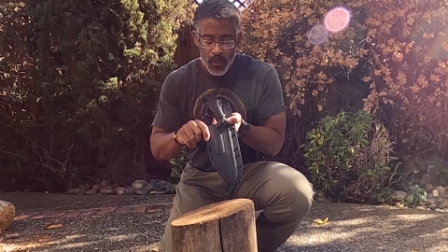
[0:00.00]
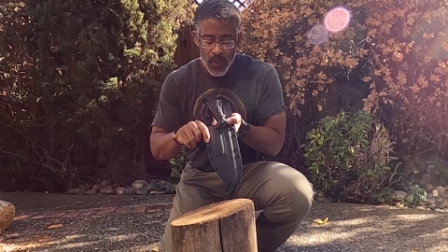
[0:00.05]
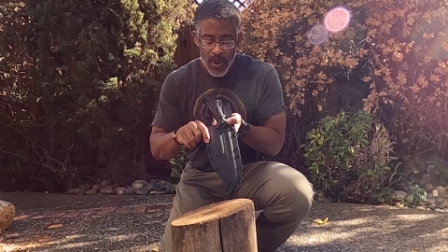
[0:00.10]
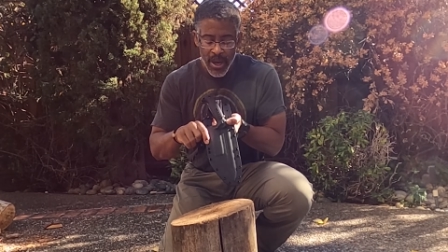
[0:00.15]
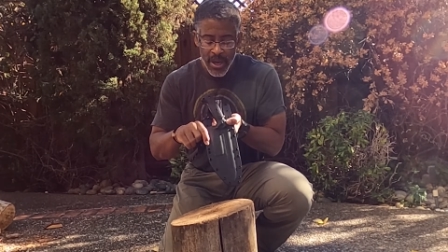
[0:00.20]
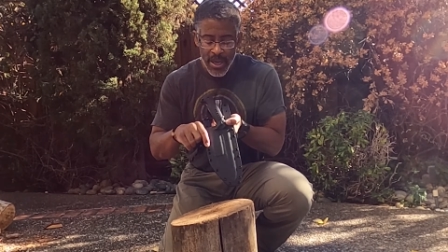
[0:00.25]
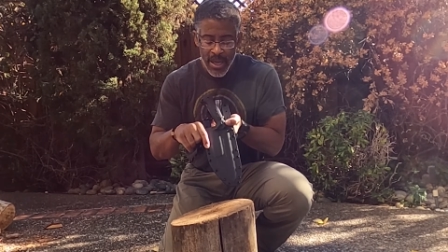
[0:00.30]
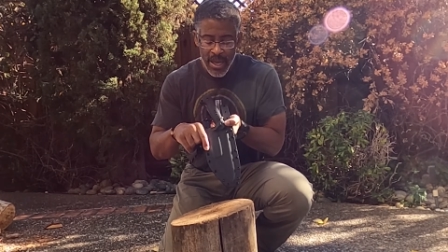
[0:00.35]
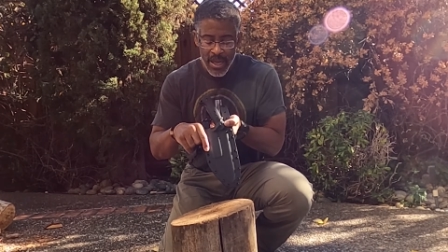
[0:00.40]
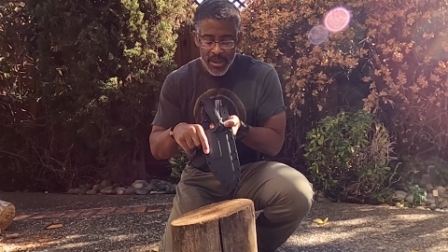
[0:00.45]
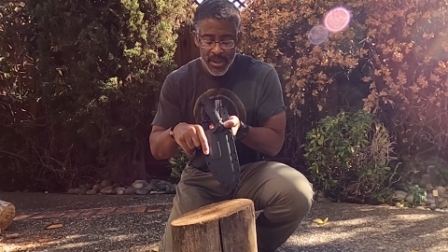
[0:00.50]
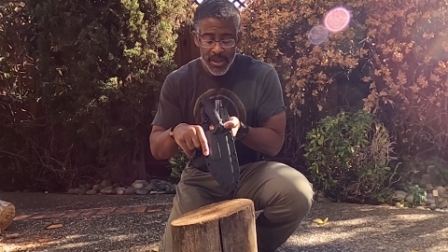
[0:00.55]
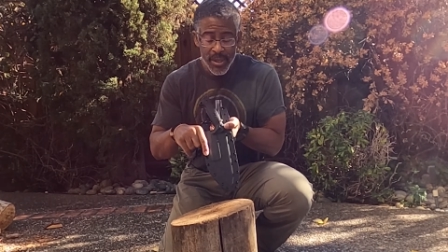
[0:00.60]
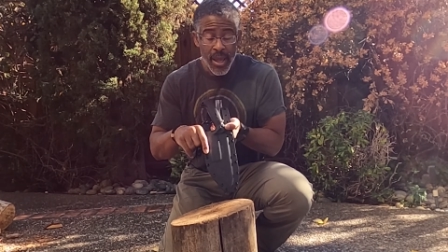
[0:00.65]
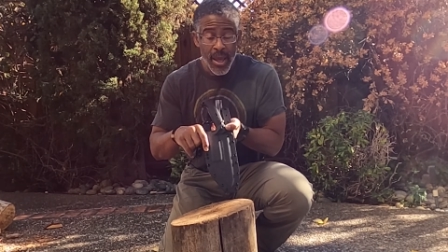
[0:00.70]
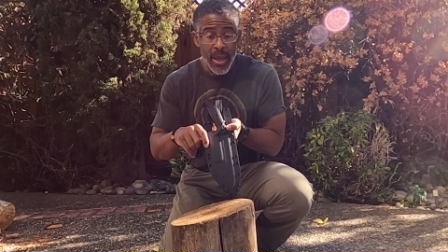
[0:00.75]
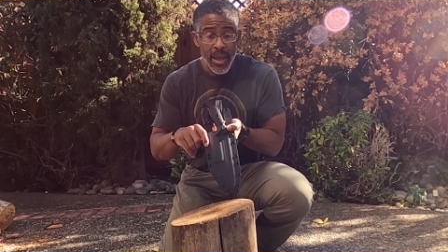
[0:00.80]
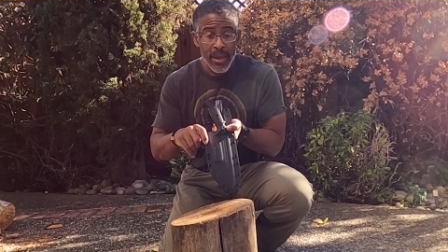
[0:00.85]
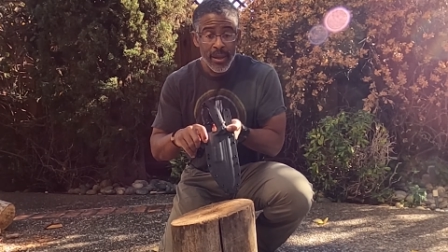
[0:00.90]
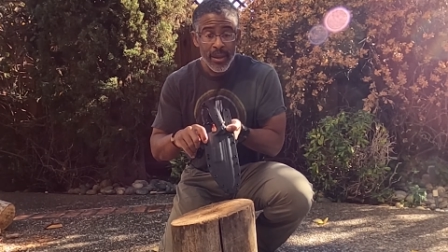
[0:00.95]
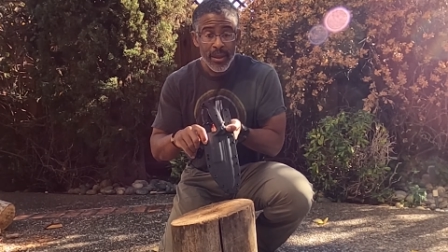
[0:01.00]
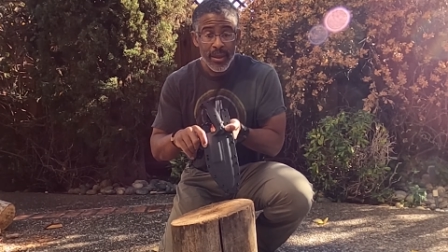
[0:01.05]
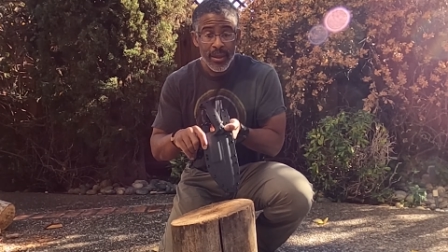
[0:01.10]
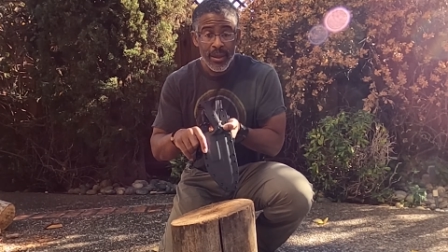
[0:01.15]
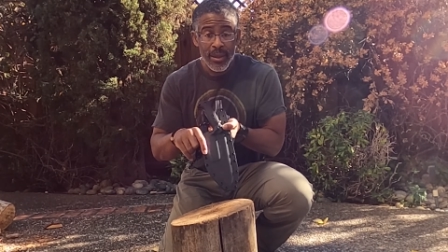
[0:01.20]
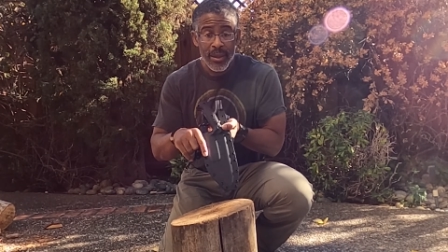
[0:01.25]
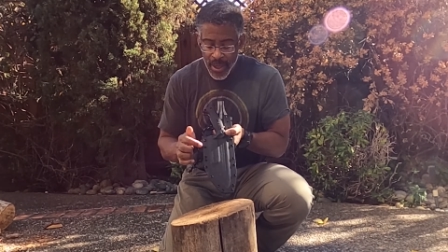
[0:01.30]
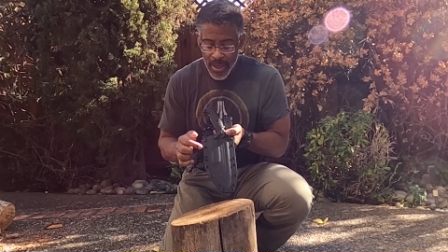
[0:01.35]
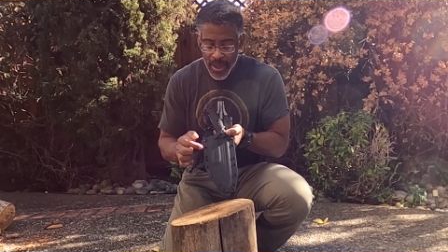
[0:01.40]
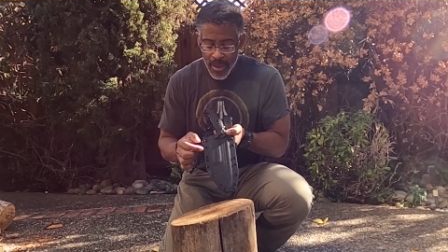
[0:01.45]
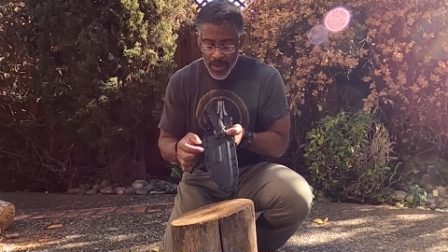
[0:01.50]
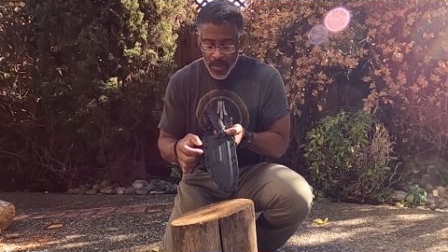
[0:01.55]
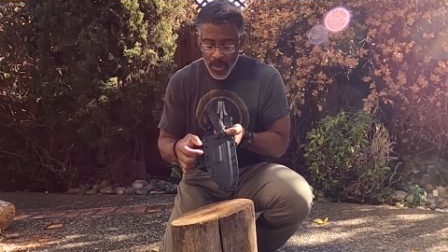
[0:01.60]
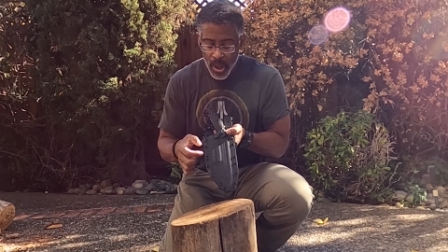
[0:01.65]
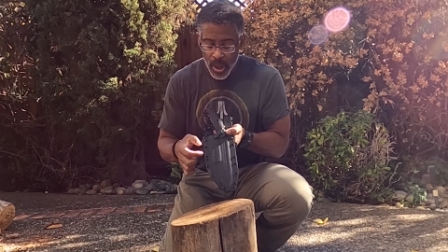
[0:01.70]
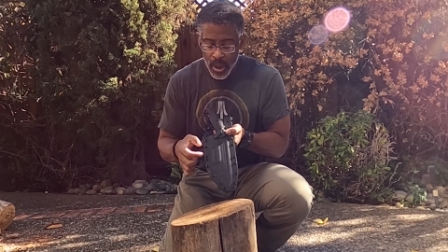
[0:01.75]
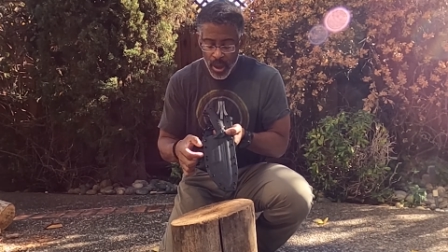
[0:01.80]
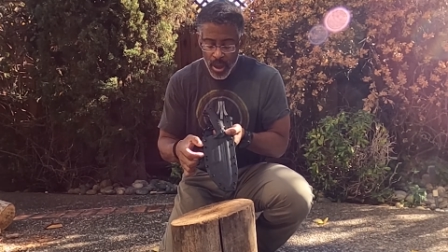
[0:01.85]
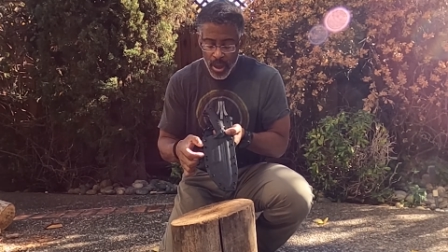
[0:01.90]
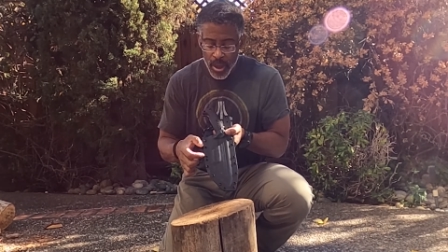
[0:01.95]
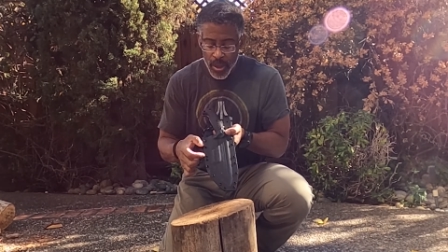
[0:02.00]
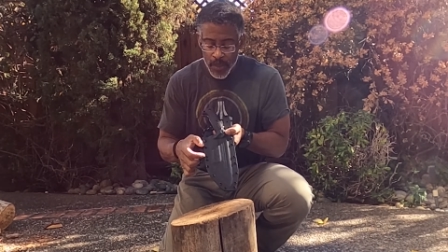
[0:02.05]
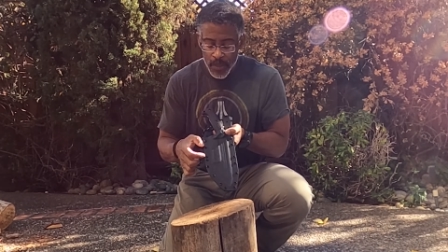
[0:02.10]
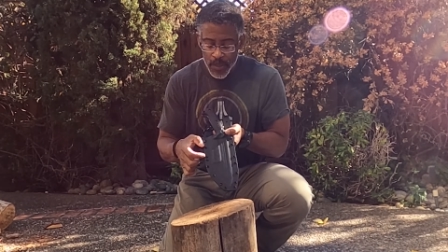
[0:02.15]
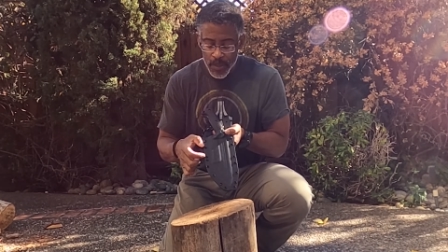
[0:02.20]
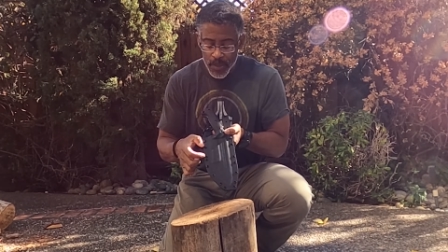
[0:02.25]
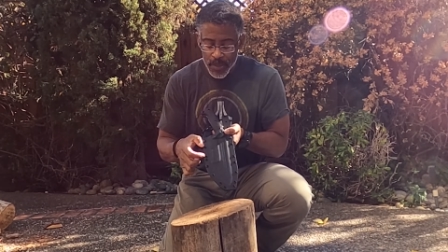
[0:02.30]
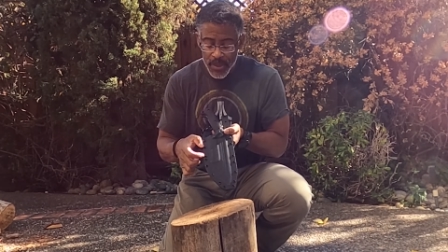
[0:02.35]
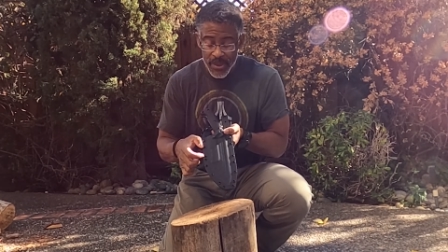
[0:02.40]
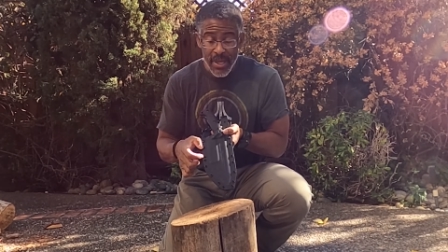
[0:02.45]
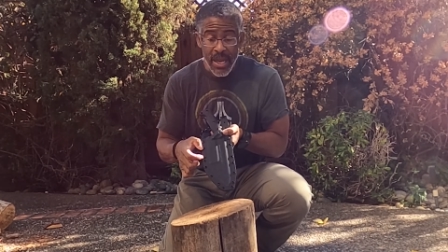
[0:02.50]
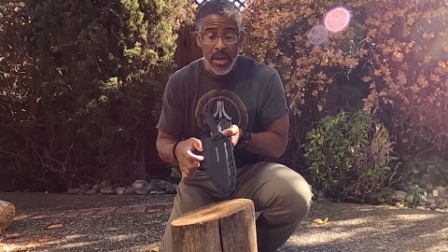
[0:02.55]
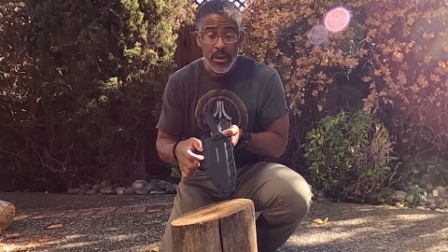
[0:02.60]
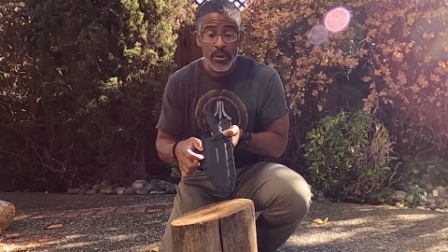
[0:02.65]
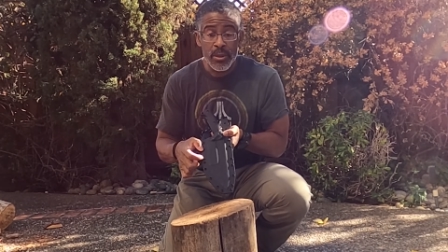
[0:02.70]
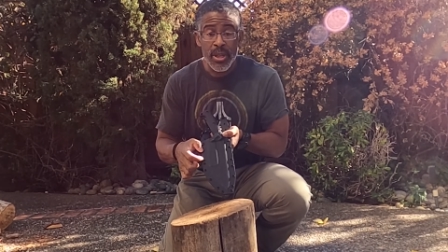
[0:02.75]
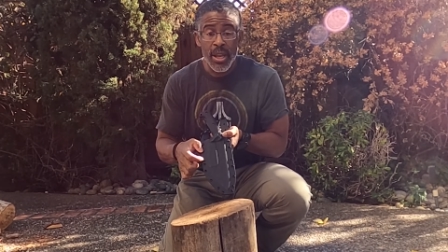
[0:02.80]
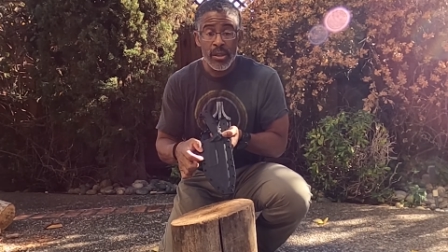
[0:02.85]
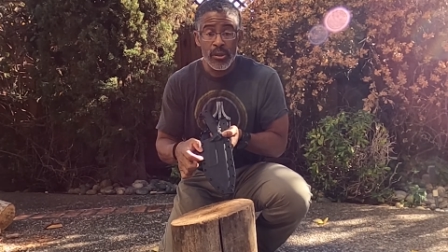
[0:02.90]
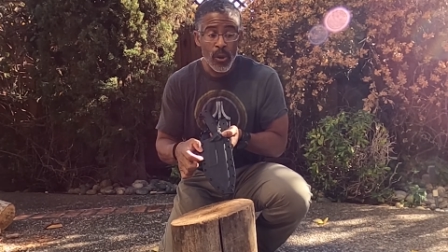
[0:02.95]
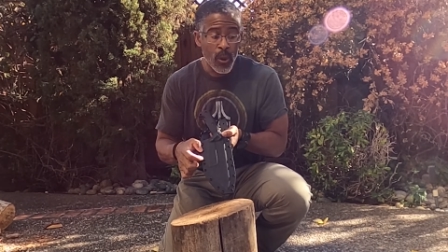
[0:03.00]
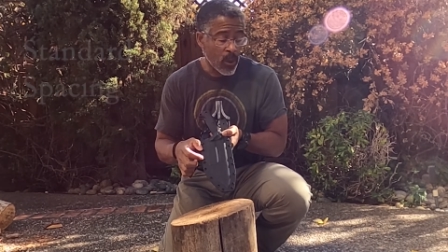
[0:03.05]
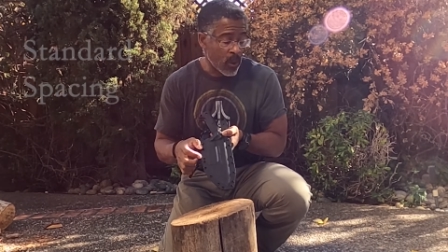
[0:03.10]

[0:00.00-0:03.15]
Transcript: right-hand side are standard size